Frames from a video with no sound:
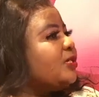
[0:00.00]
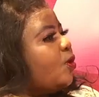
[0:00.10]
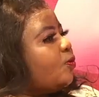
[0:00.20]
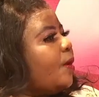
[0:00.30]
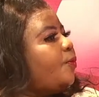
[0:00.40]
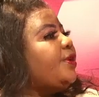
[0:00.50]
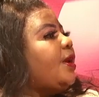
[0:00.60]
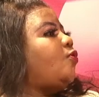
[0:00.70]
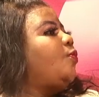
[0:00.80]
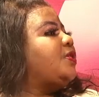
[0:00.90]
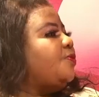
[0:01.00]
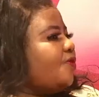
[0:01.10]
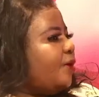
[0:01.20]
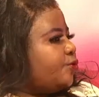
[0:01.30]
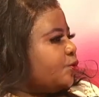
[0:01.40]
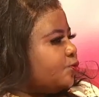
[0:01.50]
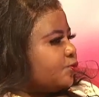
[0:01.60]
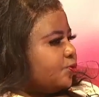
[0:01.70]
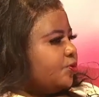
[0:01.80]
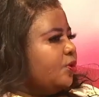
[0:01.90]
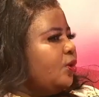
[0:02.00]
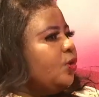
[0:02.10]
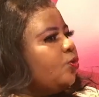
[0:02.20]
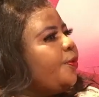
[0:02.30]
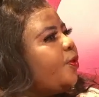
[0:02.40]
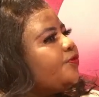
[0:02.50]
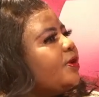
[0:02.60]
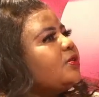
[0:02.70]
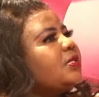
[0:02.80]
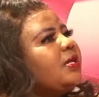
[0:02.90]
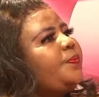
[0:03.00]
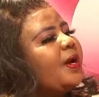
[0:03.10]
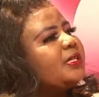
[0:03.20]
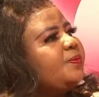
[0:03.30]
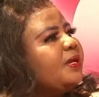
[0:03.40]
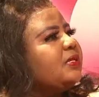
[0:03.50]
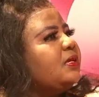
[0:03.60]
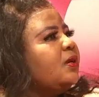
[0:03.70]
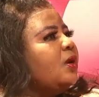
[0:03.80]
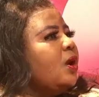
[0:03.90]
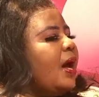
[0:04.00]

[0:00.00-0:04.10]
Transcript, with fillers: yet two crab on your crobby to be chantra. No, because charges and the past mercy.